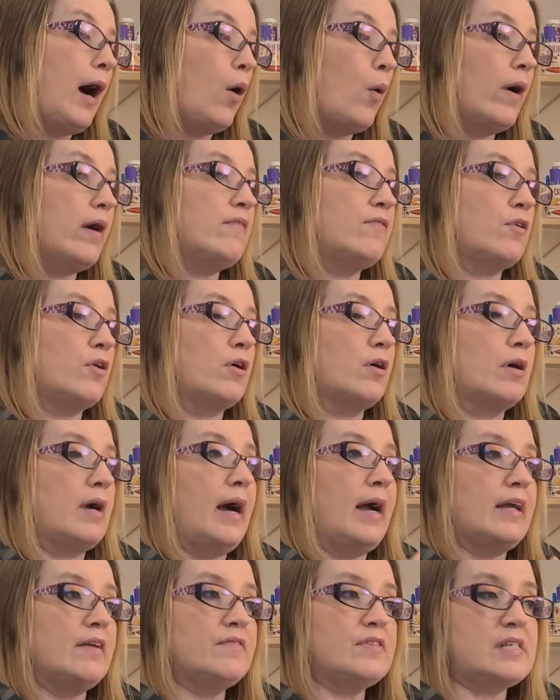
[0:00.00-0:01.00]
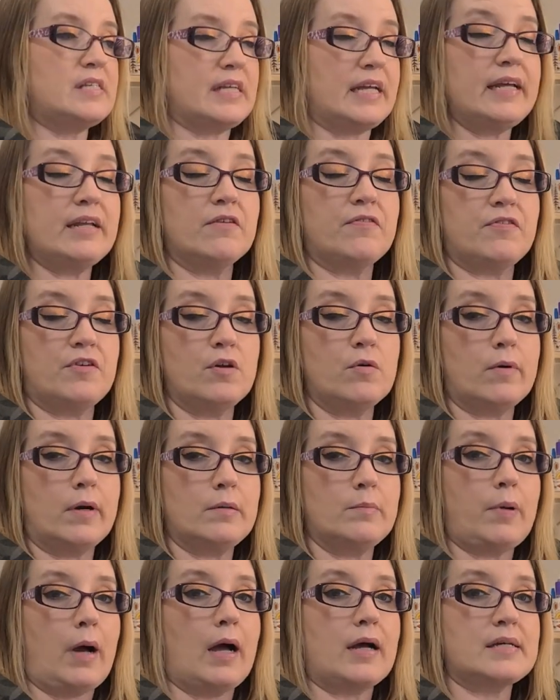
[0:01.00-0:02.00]
However, I've seen a few
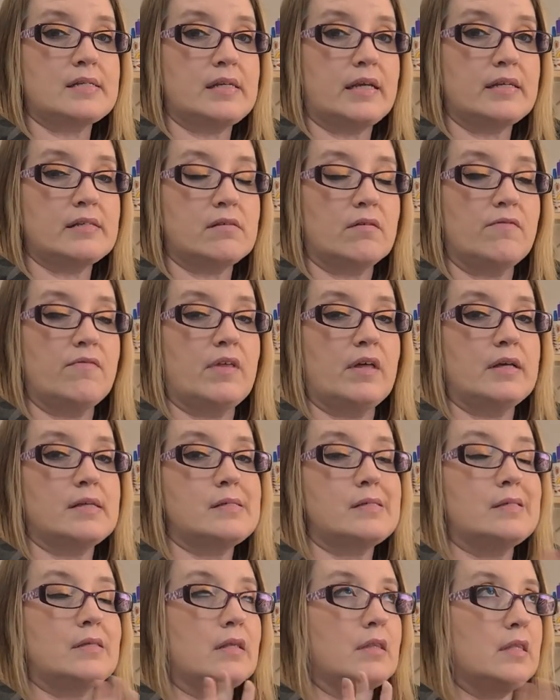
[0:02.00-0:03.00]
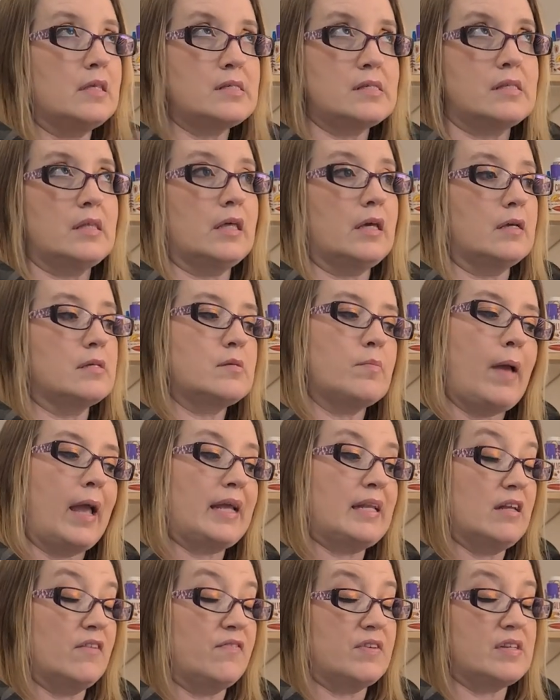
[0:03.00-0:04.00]
unboxings of this. This thing is
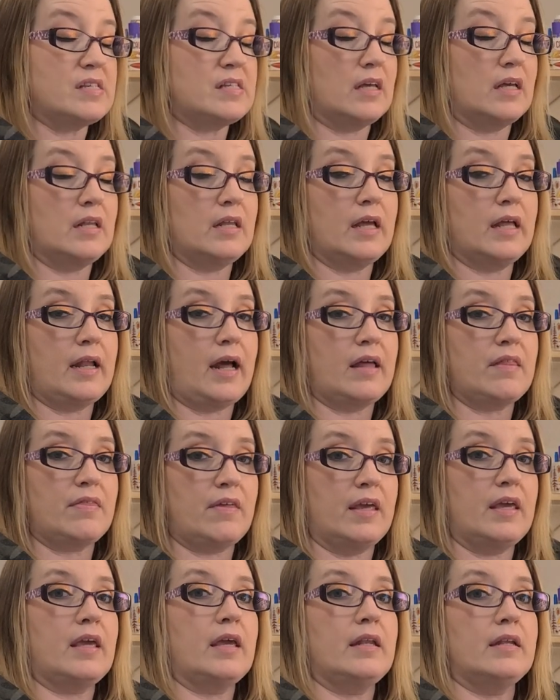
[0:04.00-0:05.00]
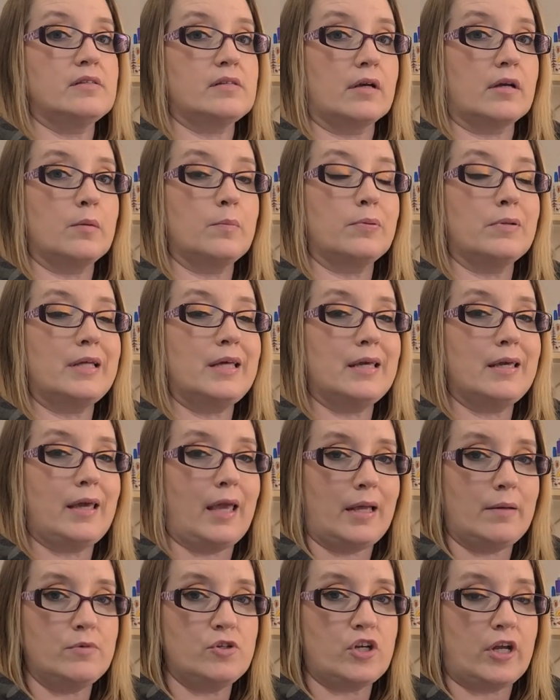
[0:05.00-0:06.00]
magnificent and I think it is a complete
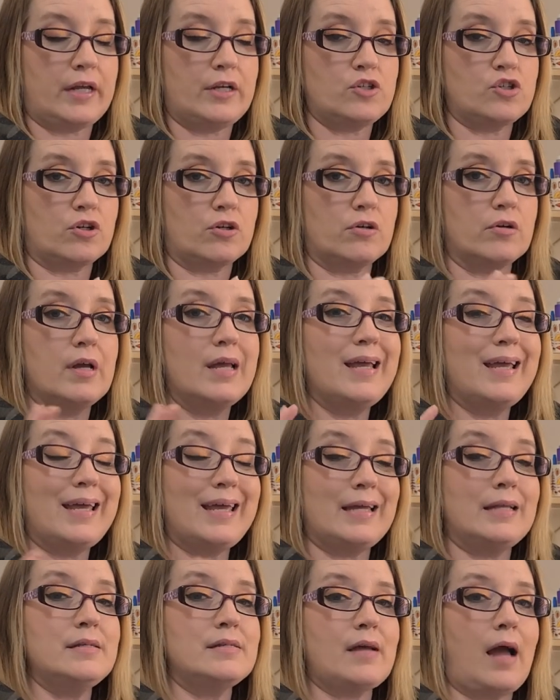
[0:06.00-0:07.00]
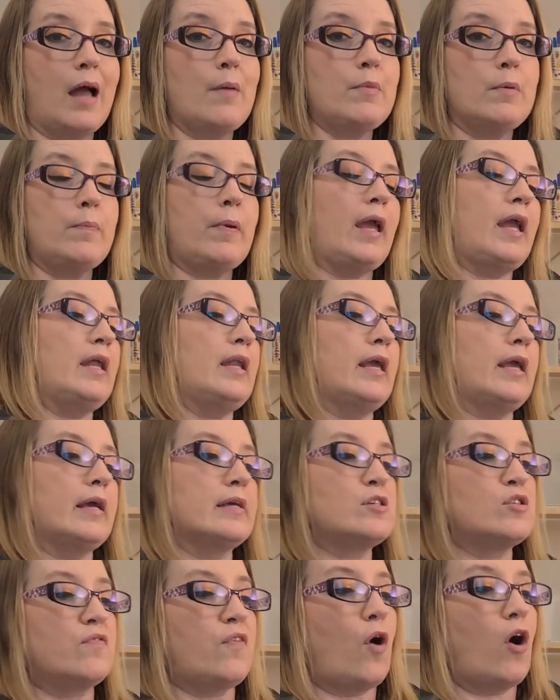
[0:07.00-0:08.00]
game changer in diamond painting
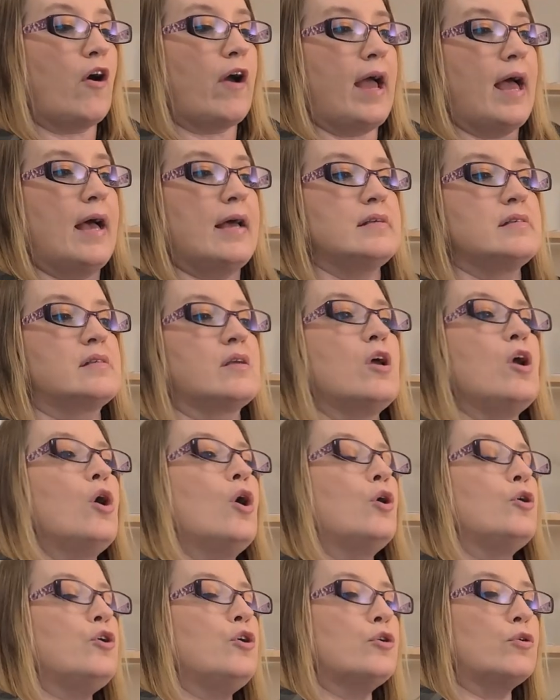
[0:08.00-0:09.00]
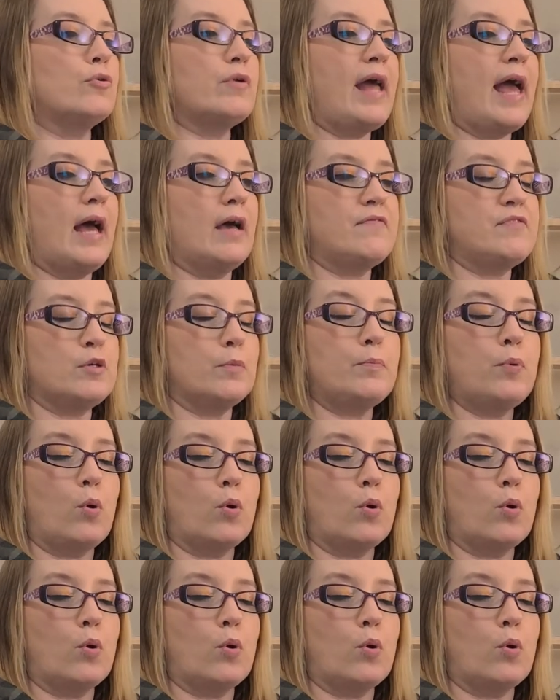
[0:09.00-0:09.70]
as far as you don't have